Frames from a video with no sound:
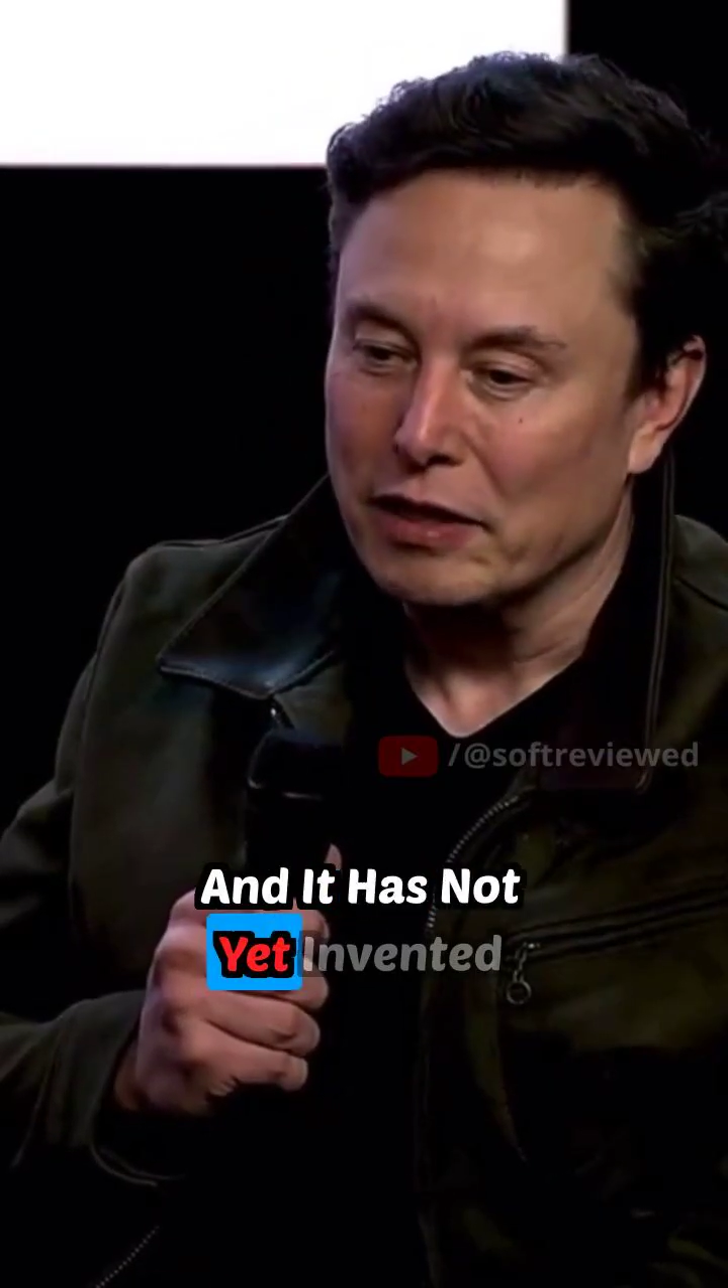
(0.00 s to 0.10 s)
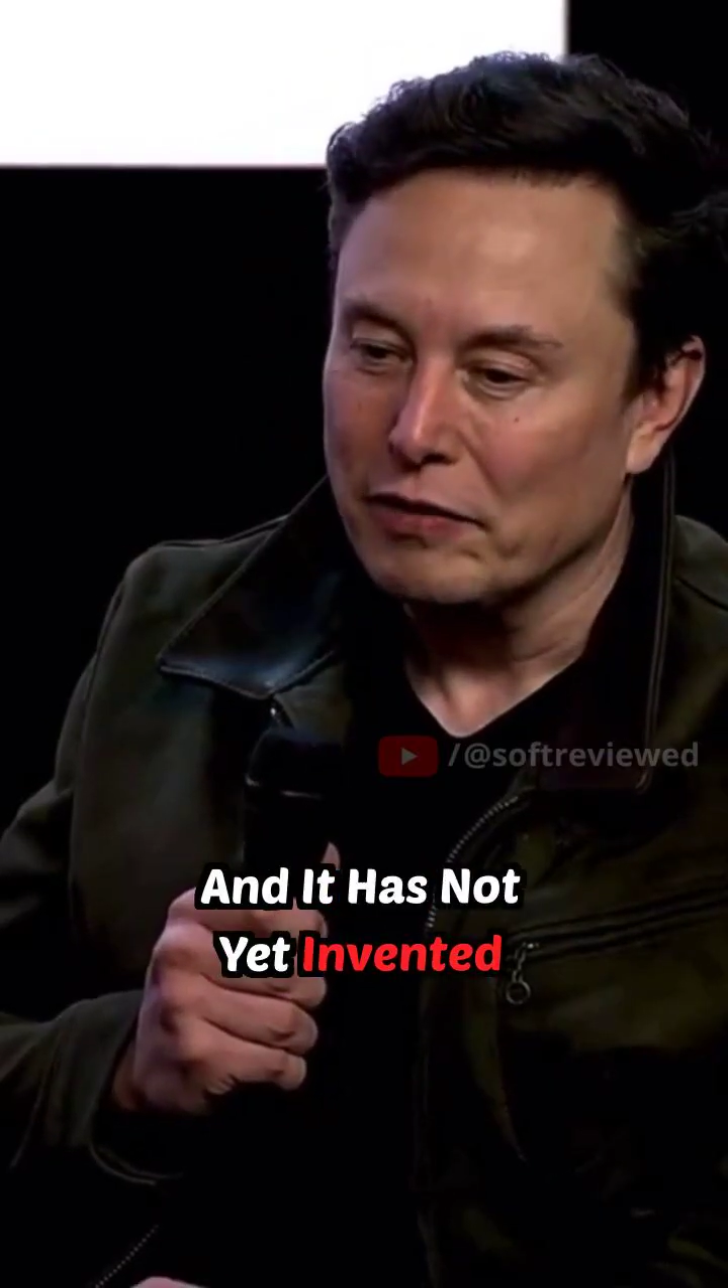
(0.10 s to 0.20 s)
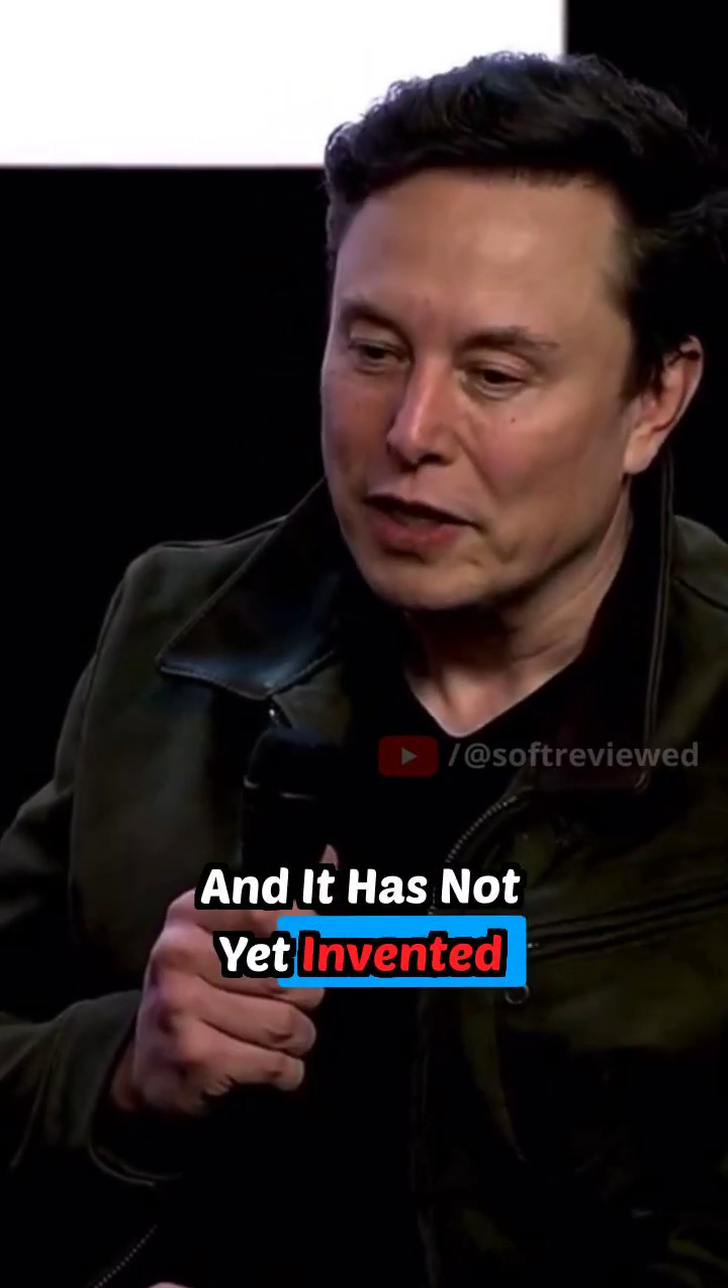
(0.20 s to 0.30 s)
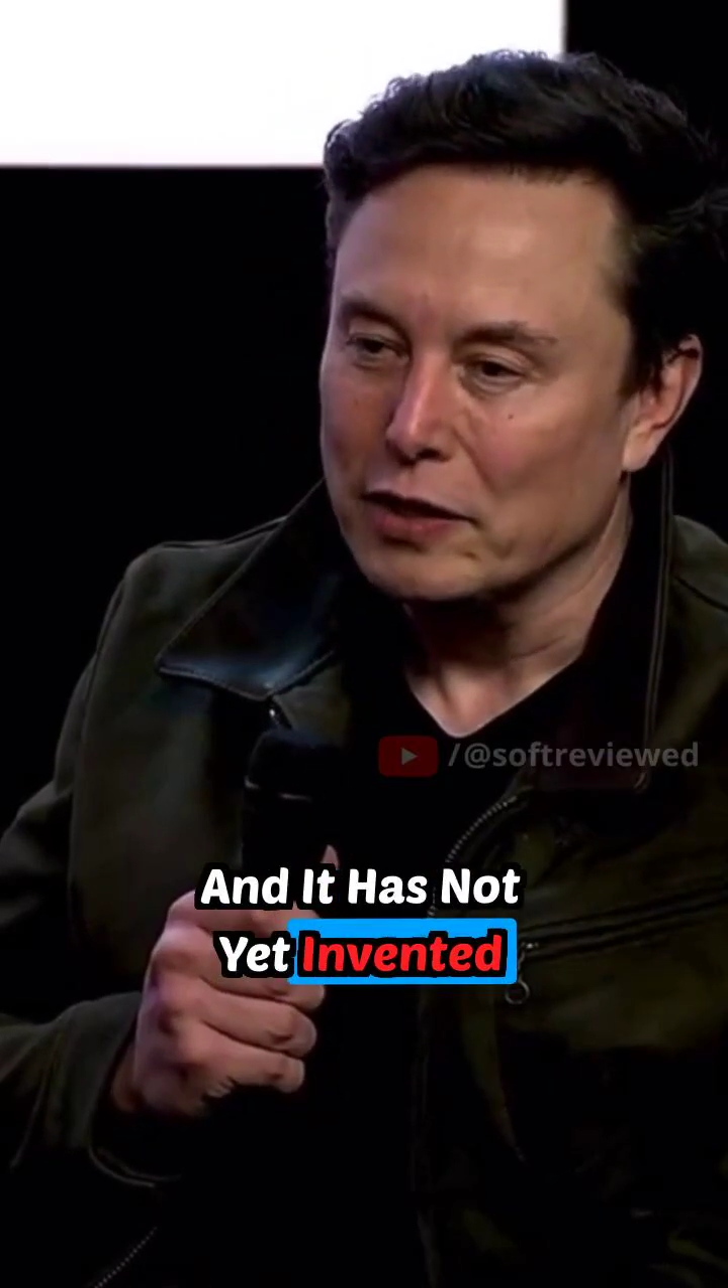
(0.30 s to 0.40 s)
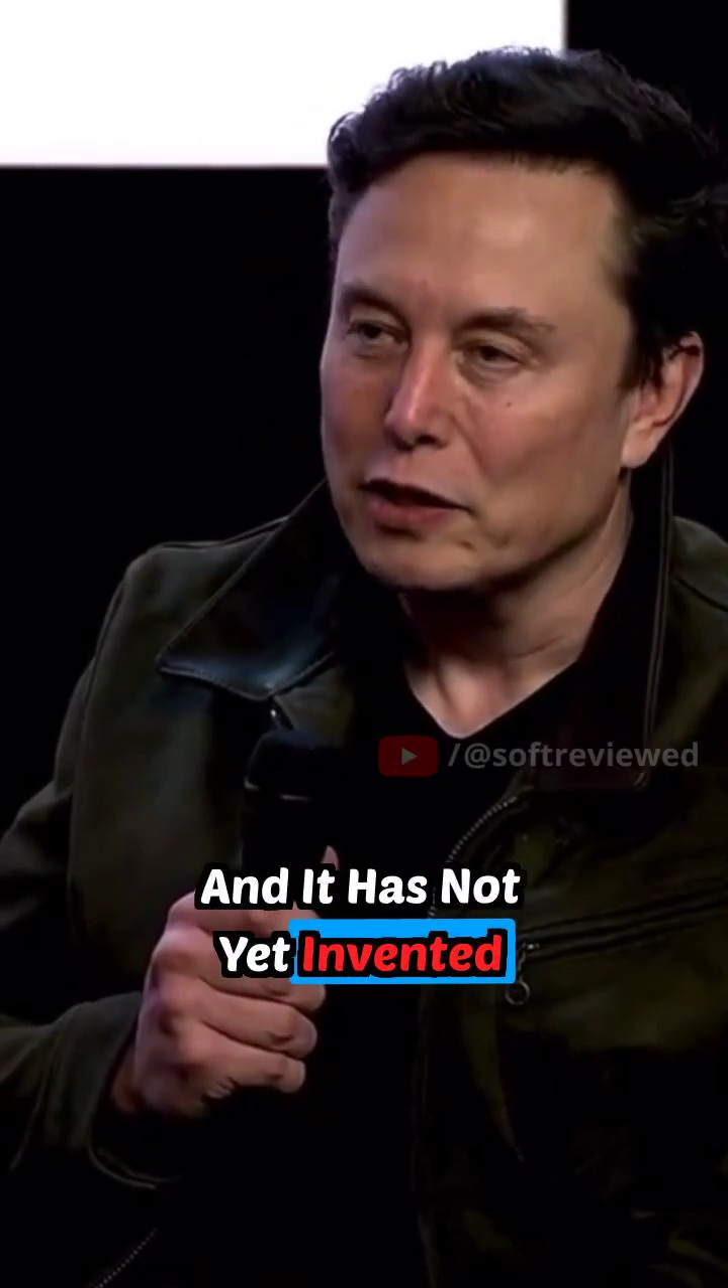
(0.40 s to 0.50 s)

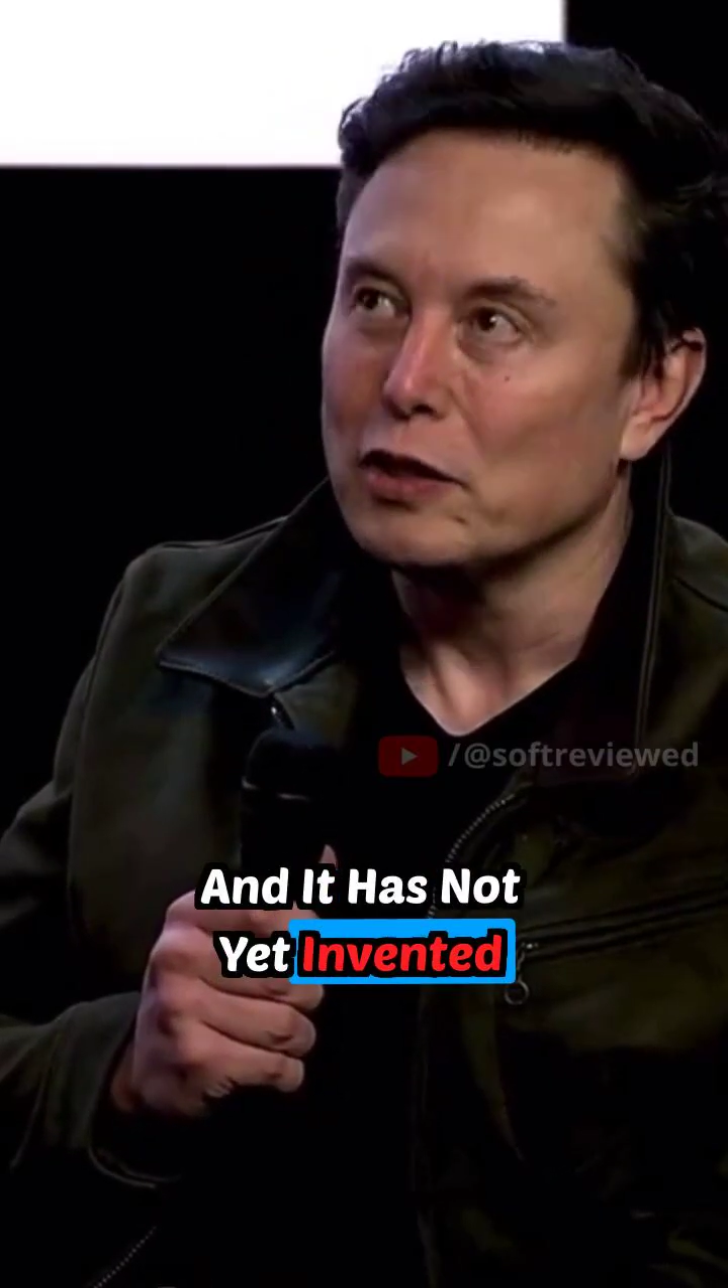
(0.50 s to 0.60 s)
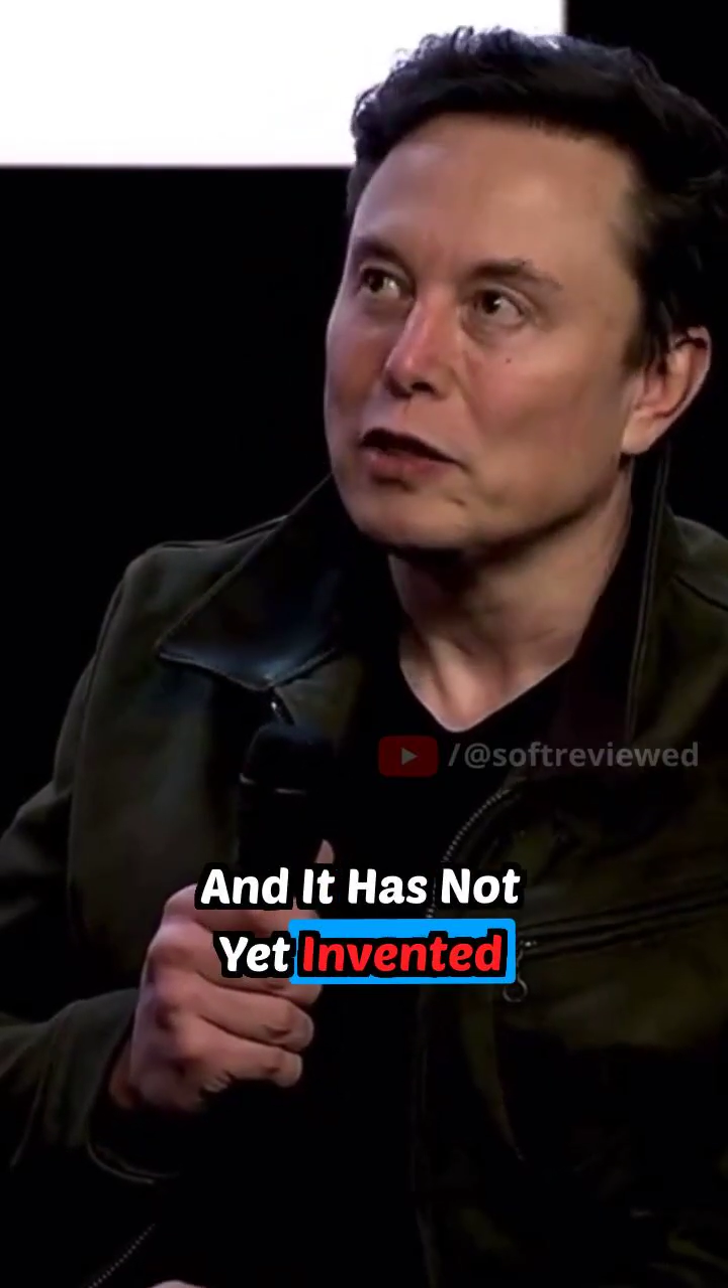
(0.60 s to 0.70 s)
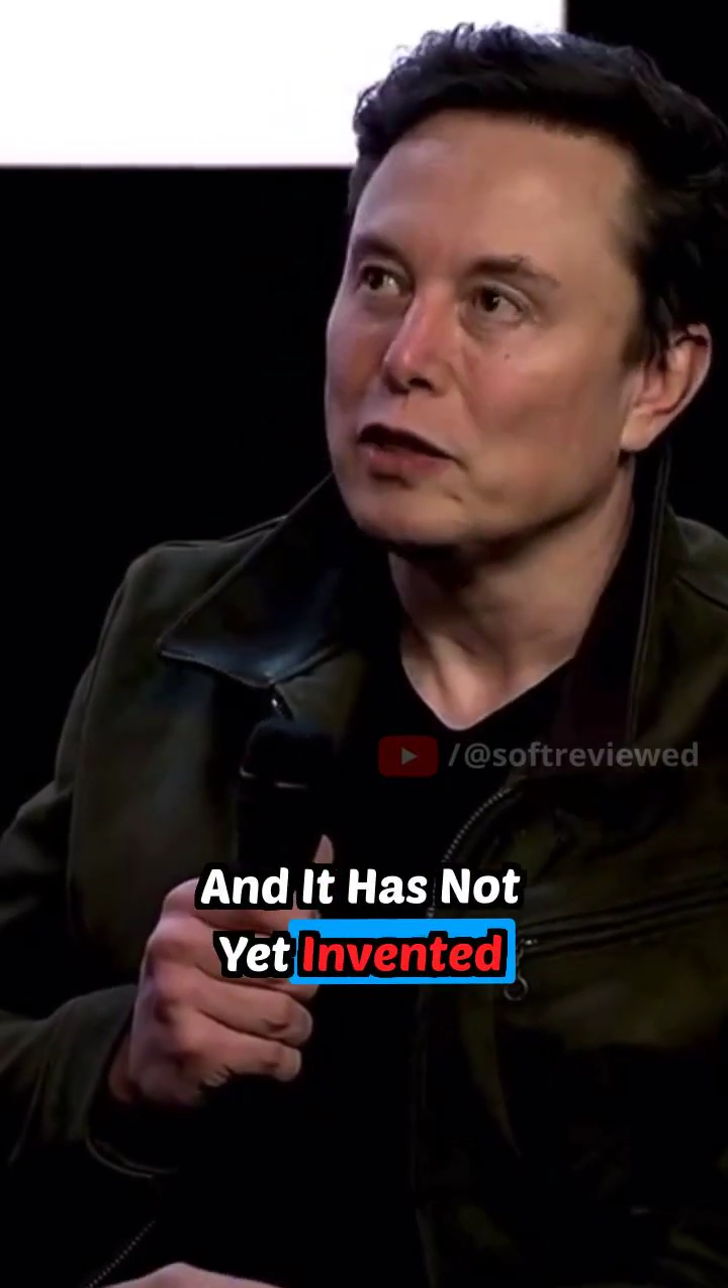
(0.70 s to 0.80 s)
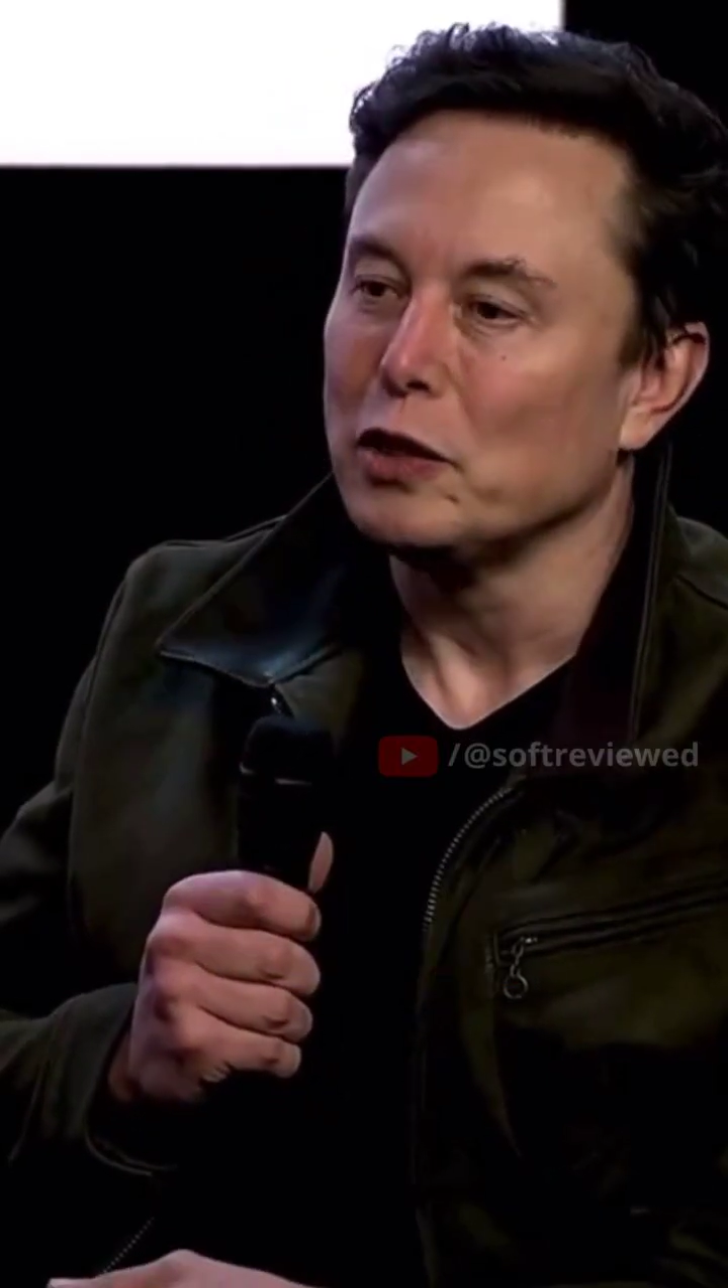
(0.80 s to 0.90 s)
invented